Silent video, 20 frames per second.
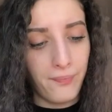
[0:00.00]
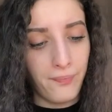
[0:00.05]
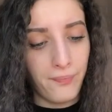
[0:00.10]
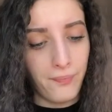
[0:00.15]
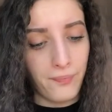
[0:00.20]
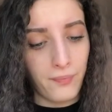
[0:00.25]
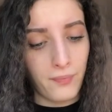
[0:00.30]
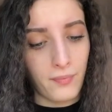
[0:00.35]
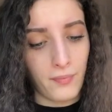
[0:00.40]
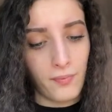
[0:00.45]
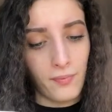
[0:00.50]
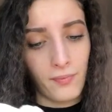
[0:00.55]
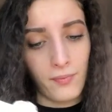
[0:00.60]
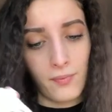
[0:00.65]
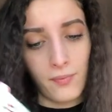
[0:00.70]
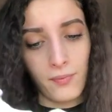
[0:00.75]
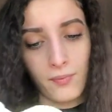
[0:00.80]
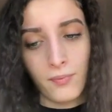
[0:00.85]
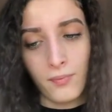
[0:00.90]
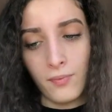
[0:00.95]

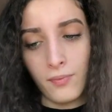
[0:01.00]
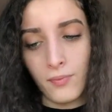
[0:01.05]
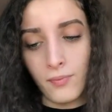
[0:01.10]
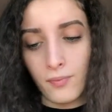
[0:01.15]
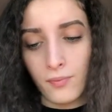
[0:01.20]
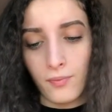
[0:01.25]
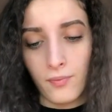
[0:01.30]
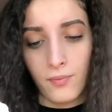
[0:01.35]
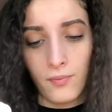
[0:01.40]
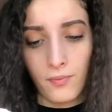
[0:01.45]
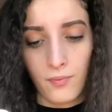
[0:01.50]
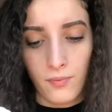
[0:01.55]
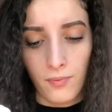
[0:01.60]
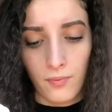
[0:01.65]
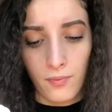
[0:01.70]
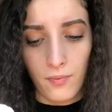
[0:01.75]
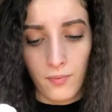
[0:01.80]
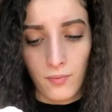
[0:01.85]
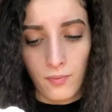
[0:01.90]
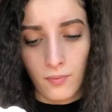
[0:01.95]

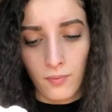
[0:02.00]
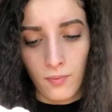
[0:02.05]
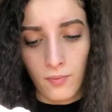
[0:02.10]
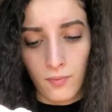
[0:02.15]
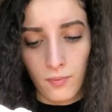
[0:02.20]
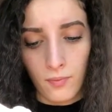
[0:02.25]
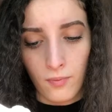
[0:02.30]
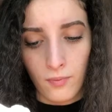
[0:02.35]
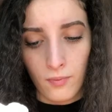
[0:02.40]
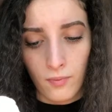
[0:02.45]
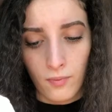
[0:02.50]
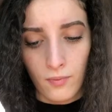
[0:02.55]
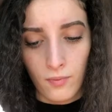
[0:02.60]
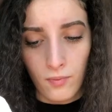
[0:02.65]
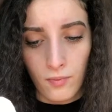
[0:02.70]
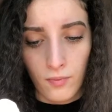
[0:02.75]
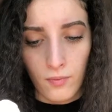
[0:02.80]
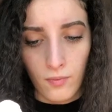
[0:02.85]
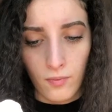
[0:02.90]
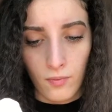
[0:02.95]

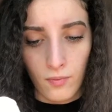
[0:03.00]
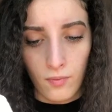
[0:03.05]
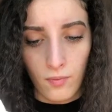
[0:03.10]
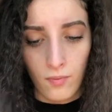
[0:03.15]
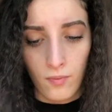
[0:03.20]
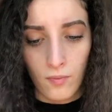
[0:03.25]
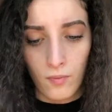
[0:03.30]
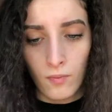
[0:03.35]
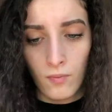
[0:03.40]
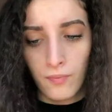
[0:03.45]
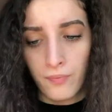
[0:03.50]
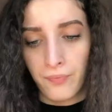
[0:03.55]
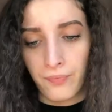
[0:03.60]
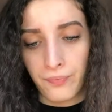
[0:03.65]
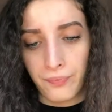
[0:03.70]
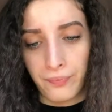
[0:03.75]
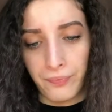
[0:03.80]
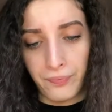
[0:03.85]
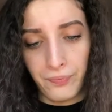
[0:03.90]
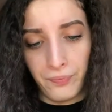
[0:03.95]

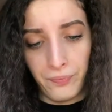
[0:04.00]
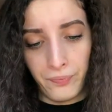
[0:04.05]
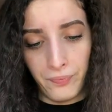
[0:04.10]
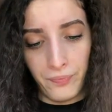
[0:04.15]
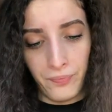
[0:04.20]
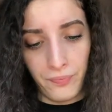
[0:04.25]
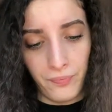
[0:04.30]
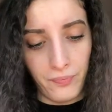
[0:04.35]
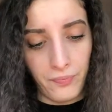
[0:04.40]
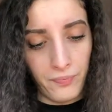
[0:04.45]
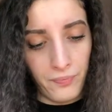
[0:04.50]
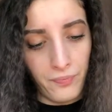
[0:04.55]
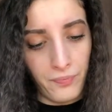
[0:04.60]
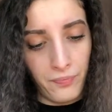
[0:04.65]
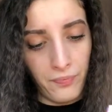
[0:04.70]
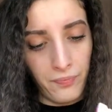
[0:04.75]
No one is speaking in this clip.